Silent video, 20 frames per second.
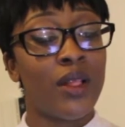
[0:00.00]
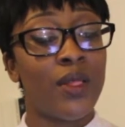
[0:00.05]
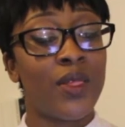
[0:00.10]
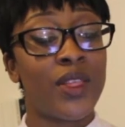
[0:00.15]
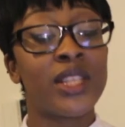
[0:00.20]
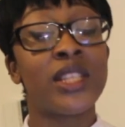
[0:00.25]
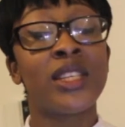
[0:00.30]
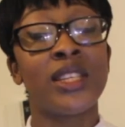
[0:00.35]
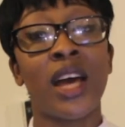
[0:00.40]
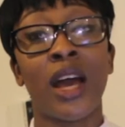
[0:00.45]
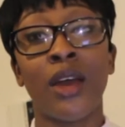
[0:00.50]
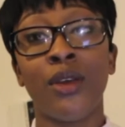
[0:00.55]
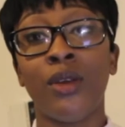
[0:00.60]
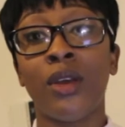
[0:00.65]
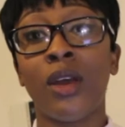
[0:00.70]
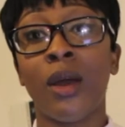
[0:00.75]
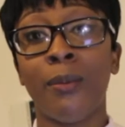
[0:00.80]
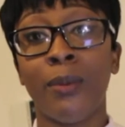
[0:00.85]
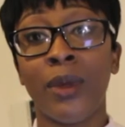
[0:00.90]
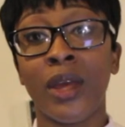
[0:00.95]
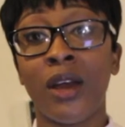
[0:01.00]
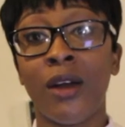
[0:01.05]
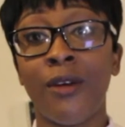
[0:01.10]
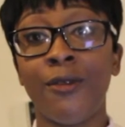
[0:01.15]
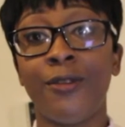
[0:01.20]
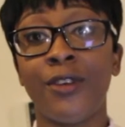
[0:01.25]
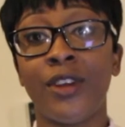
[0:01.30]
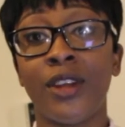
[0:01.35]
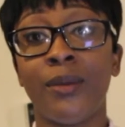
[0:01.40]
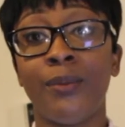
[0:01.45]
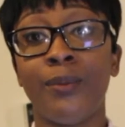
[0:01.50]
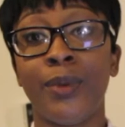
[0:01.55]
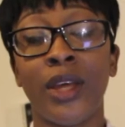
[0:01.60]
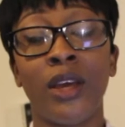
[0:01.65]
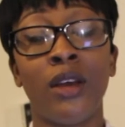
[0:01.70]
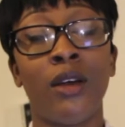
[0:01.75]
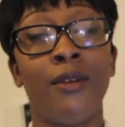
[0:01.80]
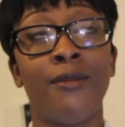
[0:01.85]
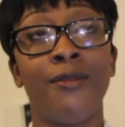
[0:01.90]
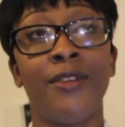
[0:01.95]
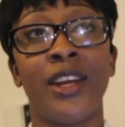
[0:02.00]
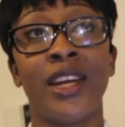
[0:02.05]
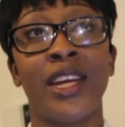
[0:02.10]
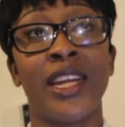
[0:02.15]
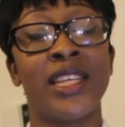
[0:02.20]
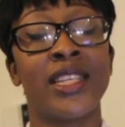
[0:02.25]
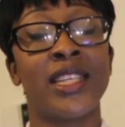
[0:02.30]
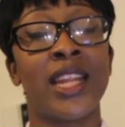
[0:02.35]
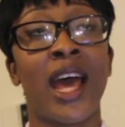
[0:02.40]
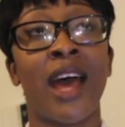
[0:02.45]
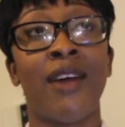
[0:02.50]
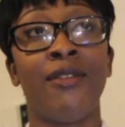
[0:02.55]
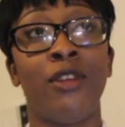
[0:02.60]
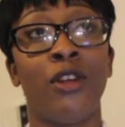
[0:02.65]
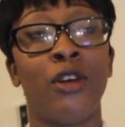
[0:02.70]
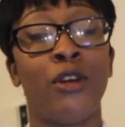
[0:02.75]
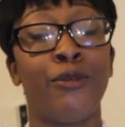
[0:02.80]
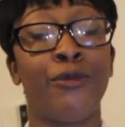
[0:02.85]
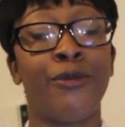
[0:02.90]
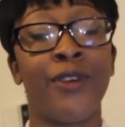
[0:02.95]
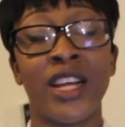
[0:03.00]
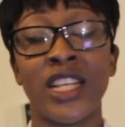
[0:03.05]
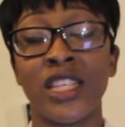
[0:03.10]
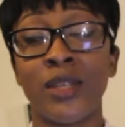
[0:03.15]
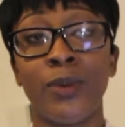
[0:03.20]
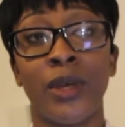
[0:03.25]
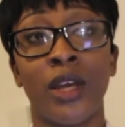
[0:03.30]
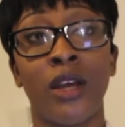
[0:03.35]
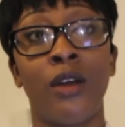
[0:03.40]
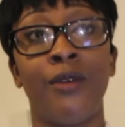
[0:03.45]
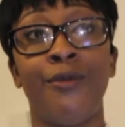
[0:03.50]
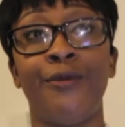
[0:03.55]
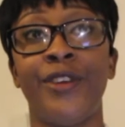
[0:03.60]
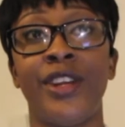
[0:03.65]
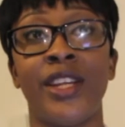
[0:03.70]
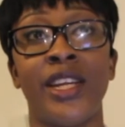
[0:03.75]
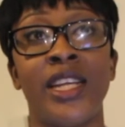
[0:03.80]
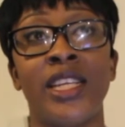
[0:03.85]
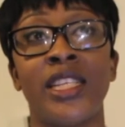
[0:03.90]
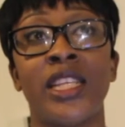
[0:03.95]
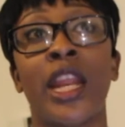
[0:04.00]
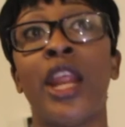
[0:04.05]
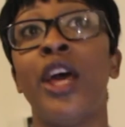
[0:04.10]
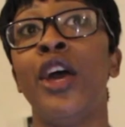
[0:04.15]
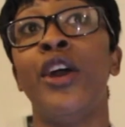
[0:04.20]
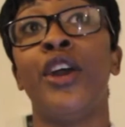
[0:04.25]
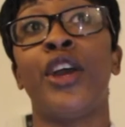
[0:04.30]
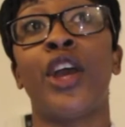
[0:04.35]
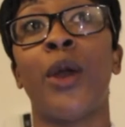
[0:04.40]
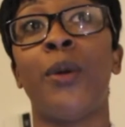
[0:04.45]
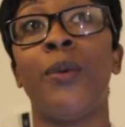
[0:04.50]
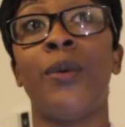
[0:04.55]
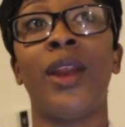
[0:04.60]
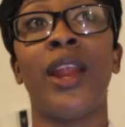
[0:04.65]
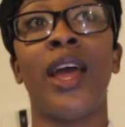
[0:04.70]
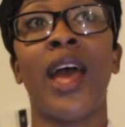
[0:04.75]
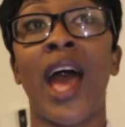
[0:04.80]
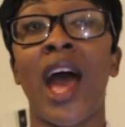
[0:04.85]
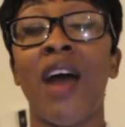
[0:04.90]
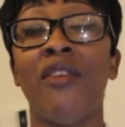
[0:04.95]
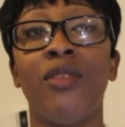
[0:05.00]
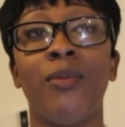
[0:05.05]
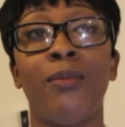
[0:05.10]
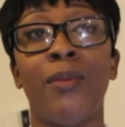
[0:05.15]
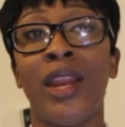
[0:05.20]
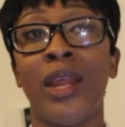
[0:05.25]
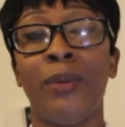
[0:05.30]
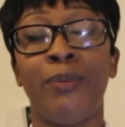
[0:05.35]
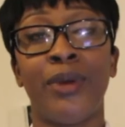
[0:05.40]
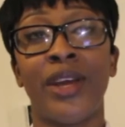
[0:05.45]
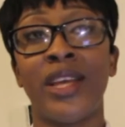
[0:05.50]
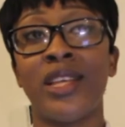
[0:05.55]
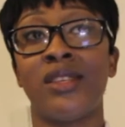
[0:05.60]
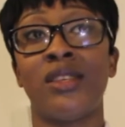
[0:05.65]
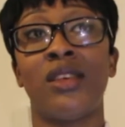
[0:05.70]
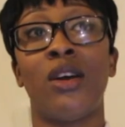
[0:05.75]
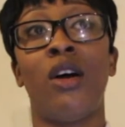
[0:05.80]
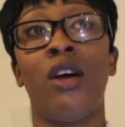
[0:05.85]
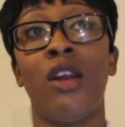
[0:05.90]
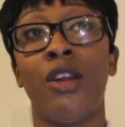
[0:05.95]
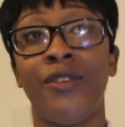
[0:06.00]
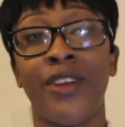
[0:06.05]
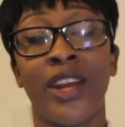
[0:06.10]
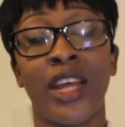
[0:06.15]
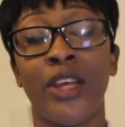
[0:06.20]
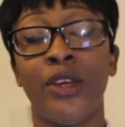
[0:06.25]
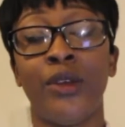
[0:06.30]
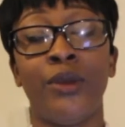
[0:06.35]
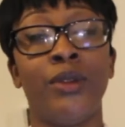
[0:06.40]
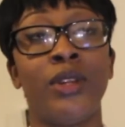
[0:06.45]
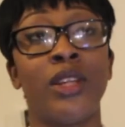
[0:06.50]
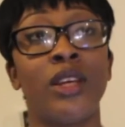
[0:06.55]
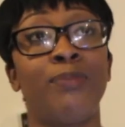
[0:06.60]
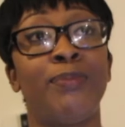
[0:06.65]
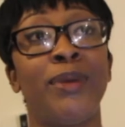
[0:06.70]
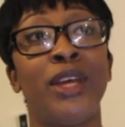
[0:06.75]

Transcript: this is how you can be confident. Being confident isn't having a lot of friends. Being confident isn't going having many boys hollering at you.